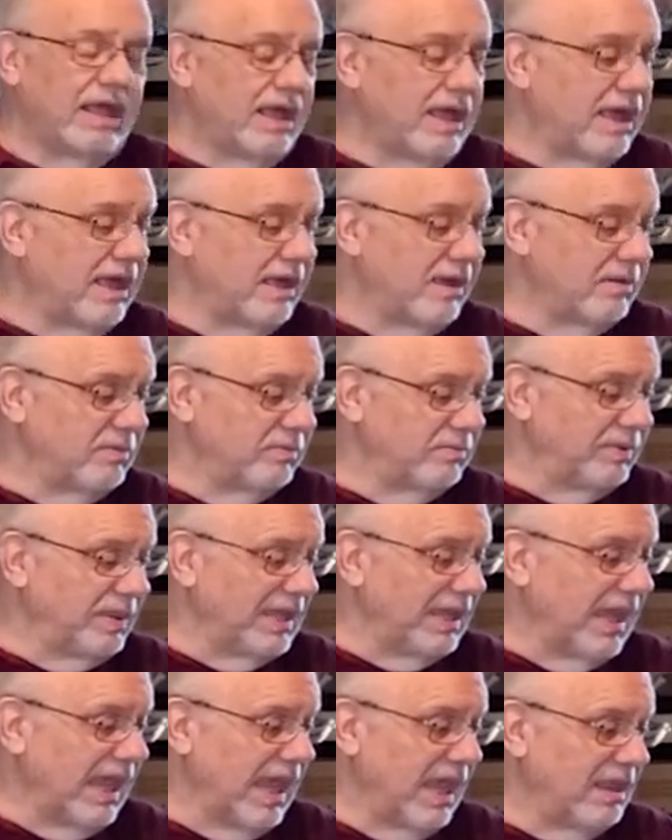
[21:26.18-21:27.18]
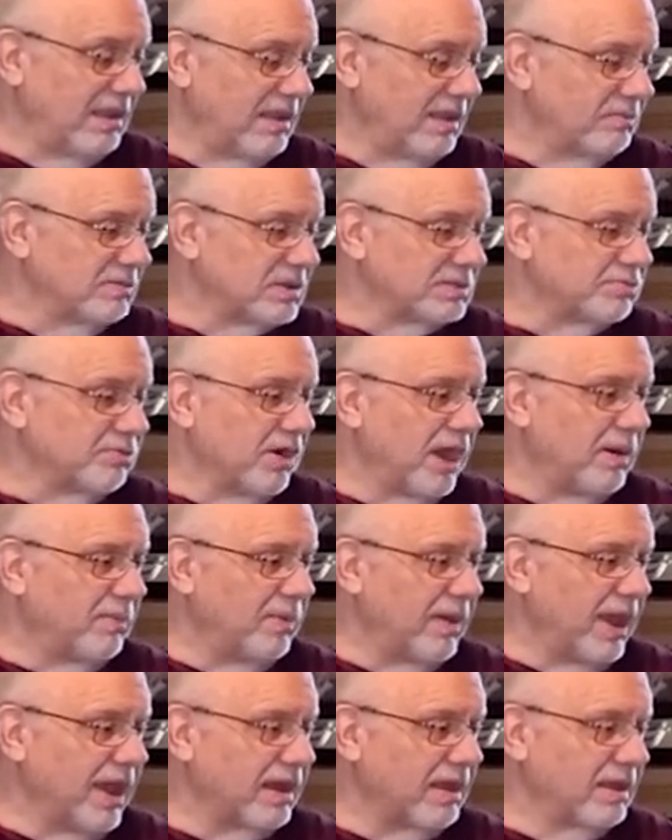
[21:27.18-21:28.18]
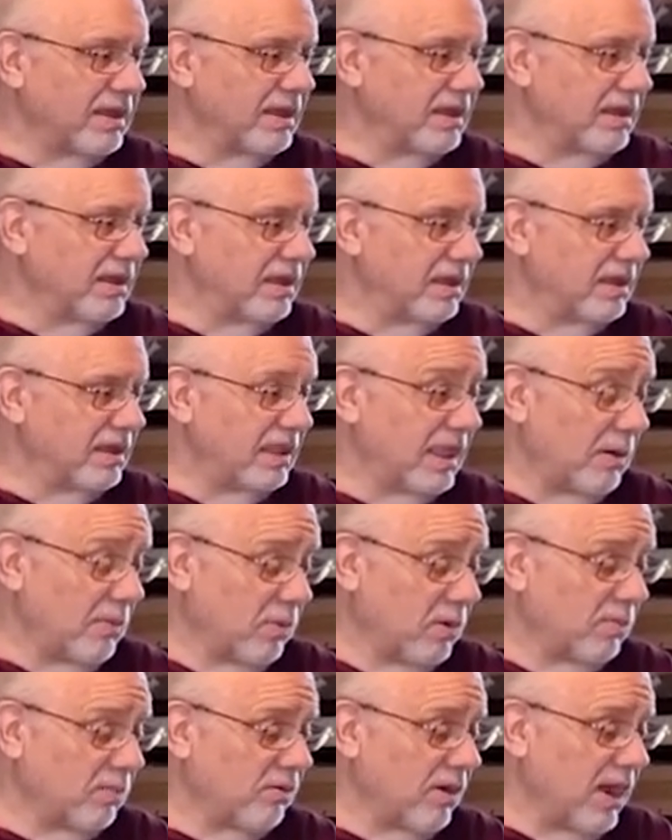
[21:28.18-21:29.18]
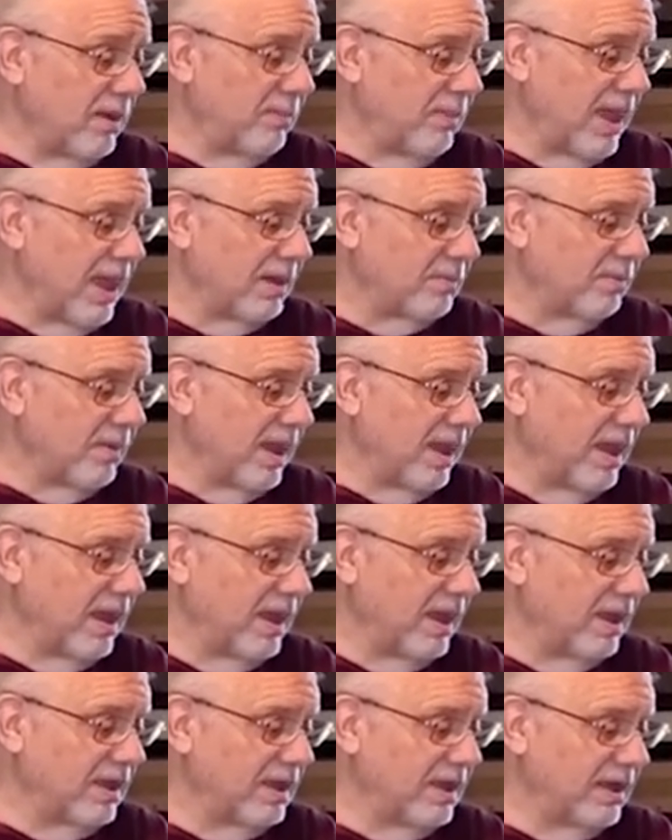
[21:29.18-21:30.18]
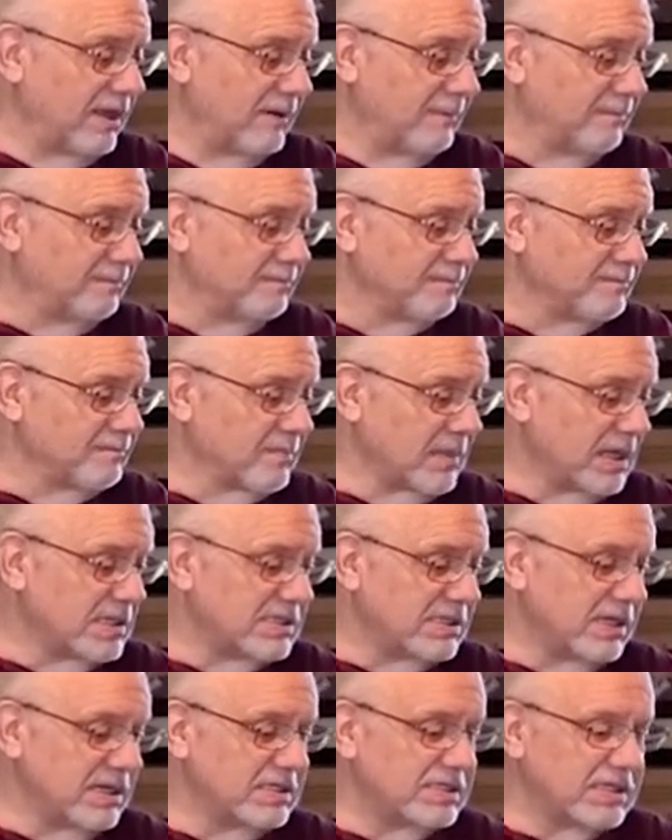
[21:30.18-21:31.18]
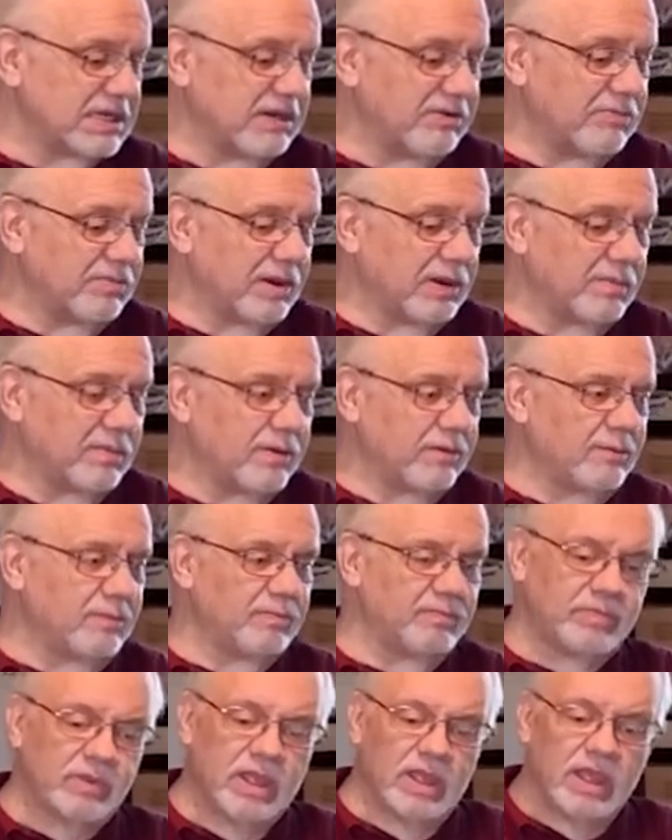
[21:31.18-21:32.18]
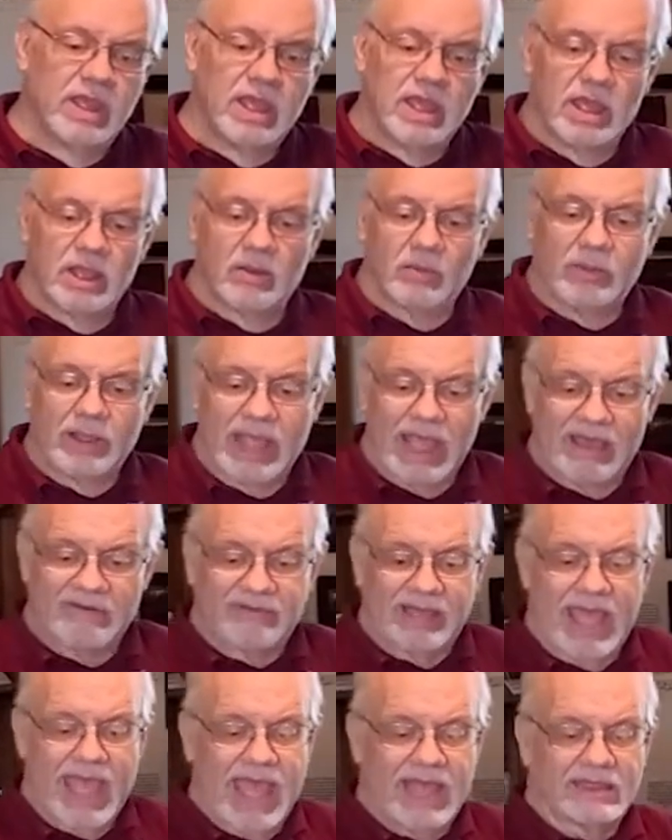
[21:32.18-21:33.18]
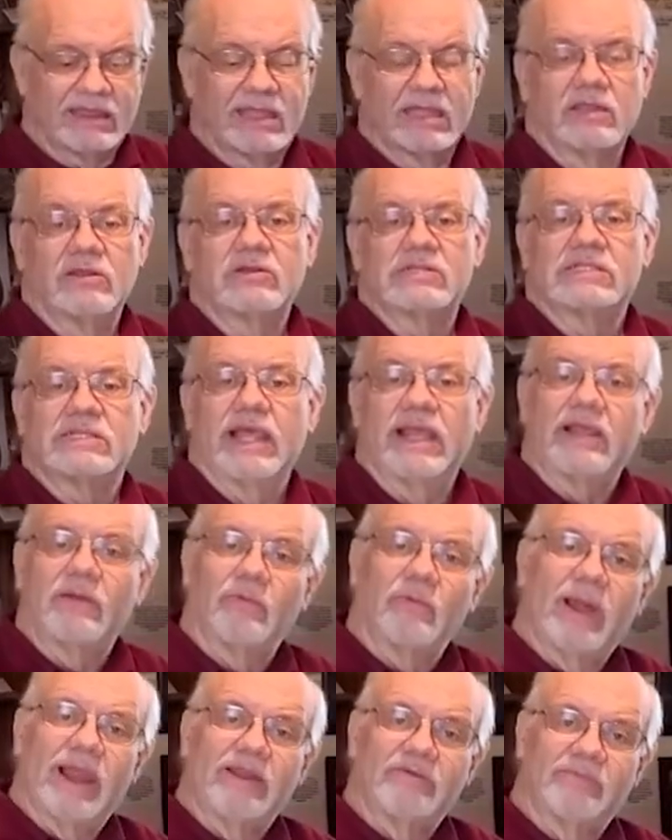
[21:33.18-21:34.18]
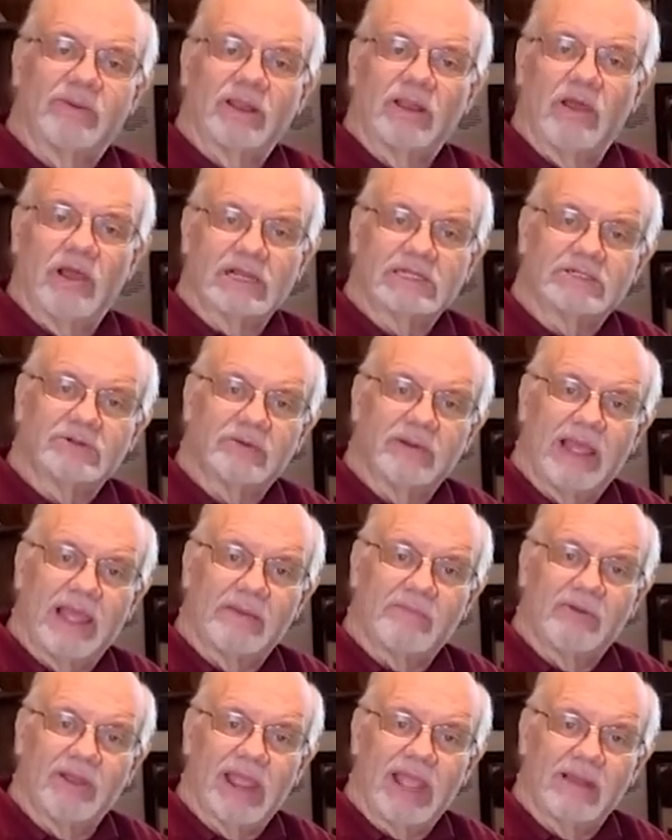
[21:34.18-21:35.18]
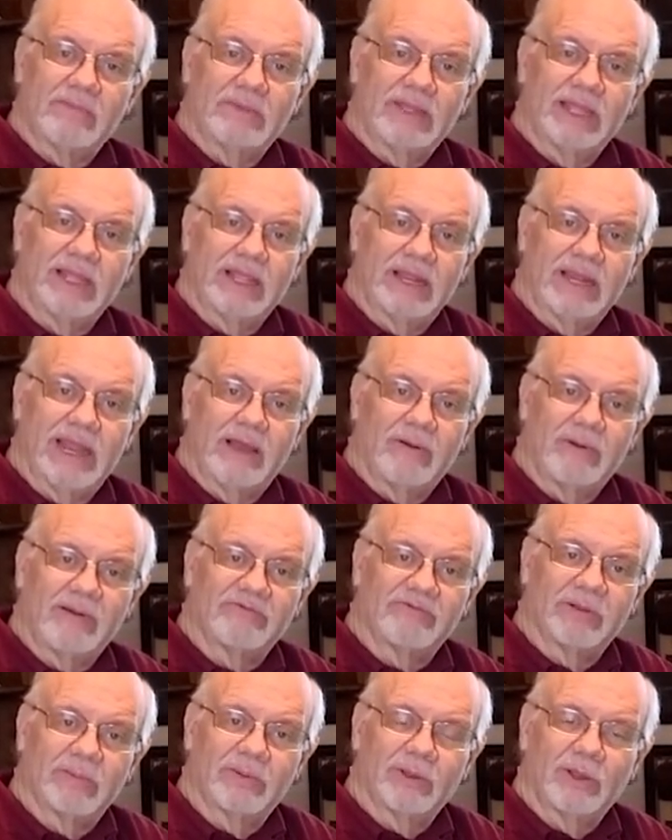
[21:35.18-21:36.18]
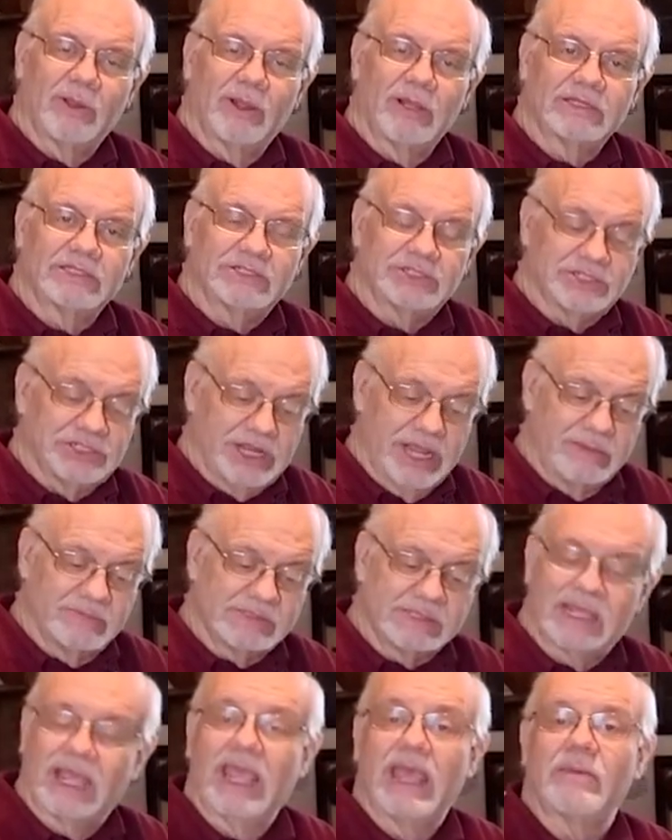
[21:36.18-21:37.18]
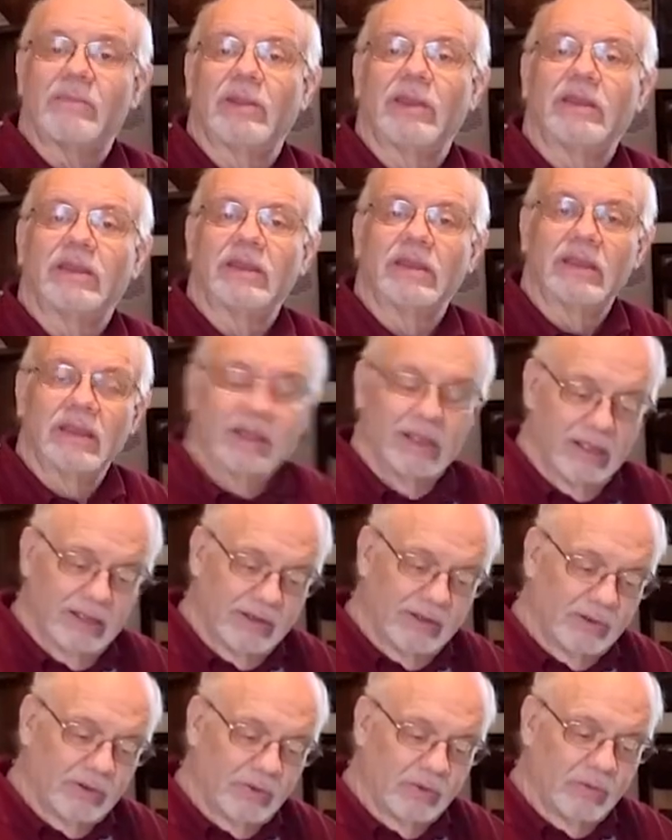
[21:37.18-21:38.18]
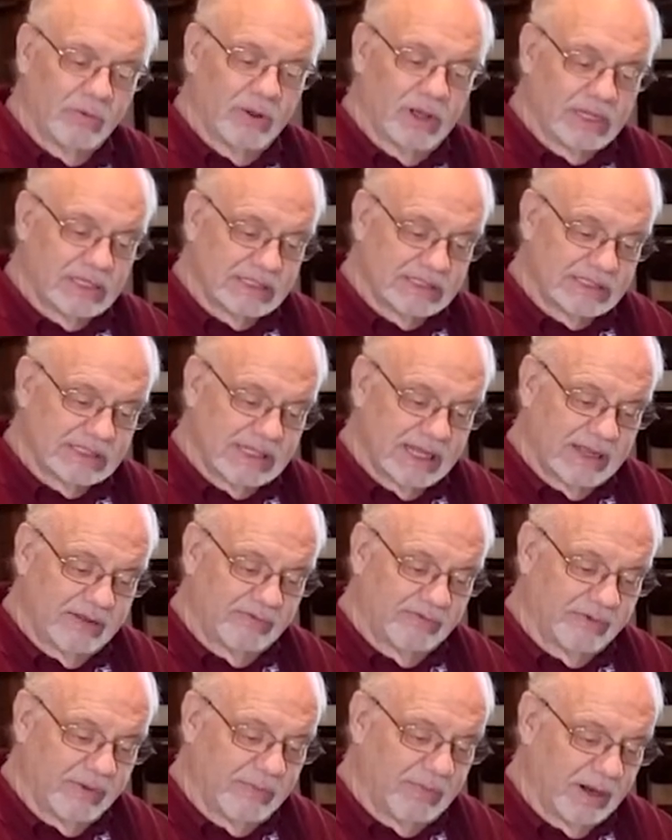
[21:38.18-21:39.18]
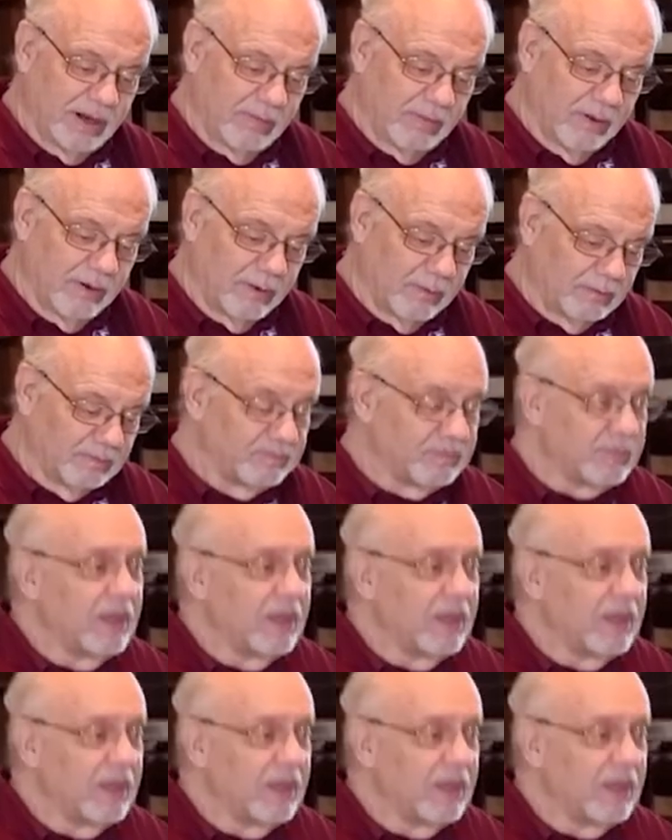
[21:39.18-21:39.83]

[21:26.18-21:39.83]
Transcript: um, began, that was brought back, that were brought back by a um, citizen of Middleborough. We have a hat that looks like it might have belonged to Abraham Lincoln, however, it belonged to James Gammon, who was uh, from Middleborough.